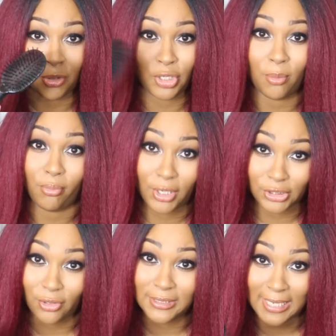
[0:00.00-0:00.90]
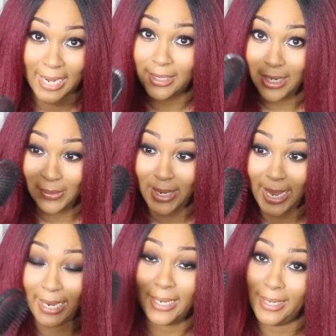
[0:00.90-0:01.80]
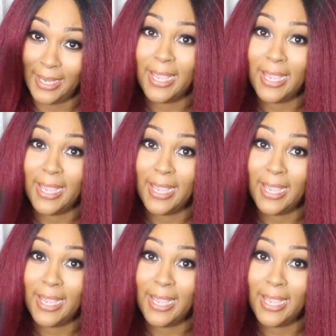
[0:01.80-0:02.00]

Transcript: your brush on deck okay